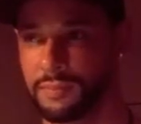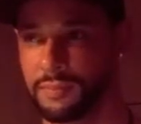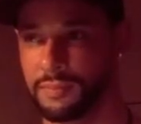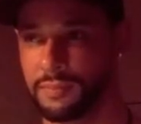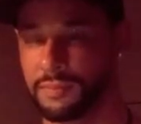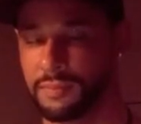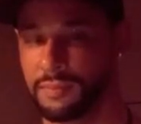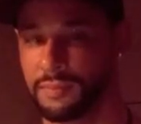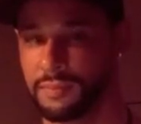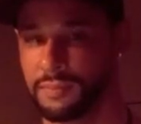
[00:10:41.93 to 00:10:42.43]

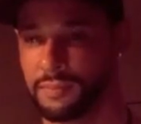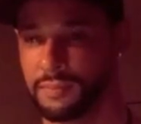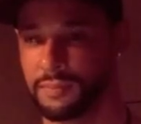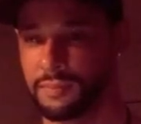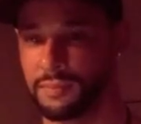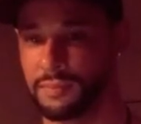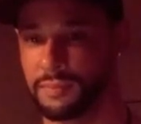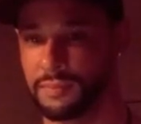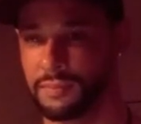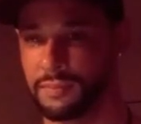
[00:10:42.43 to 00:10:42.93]

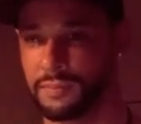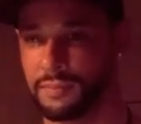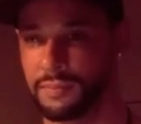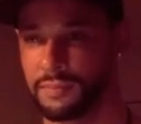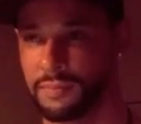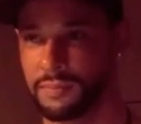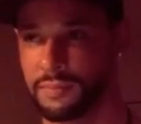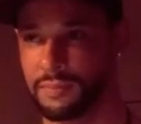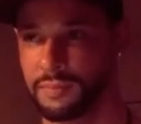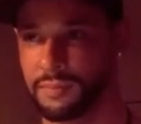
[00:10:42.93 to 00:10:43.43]

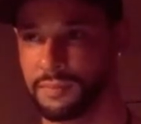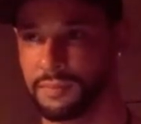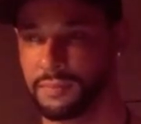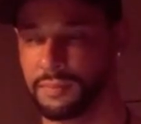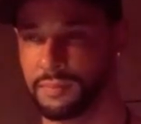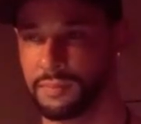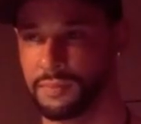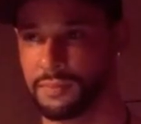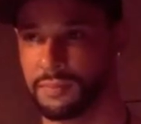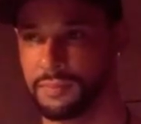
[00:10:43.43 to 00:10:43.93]

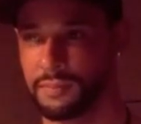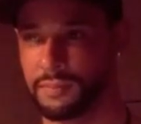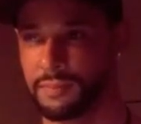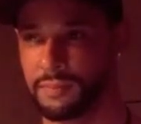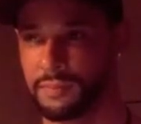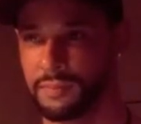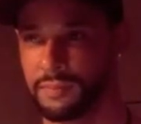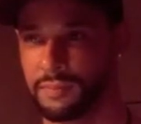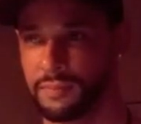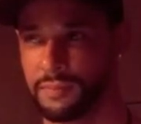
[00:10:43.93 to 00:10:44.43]

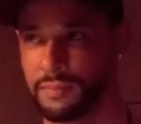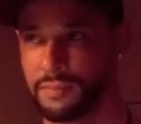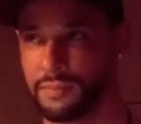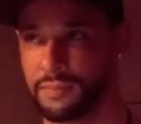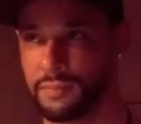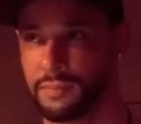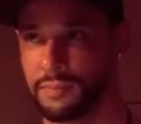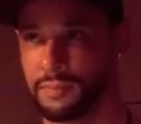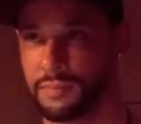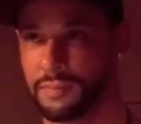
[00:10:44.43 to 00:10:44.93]

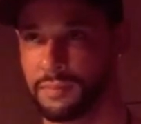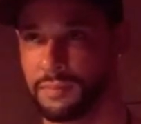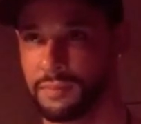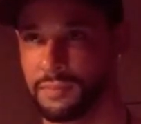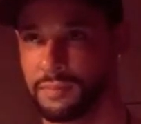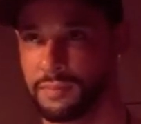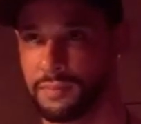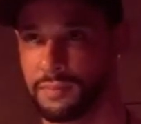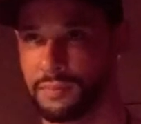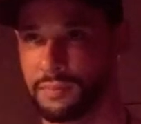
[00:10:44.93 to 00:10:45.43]

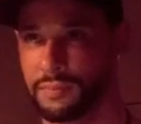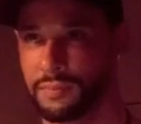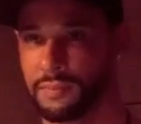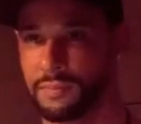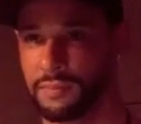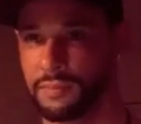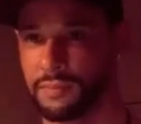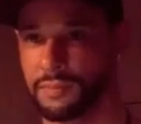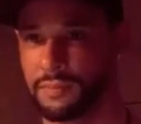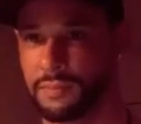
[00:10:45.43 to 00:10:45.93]

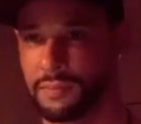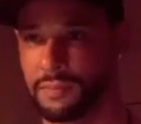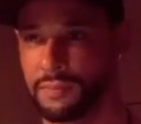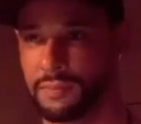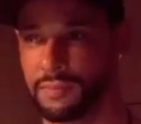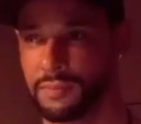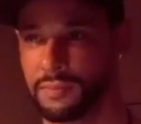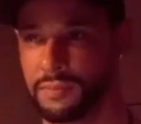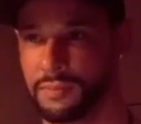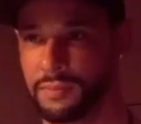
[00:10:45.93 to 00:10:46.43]
Nobody speaks.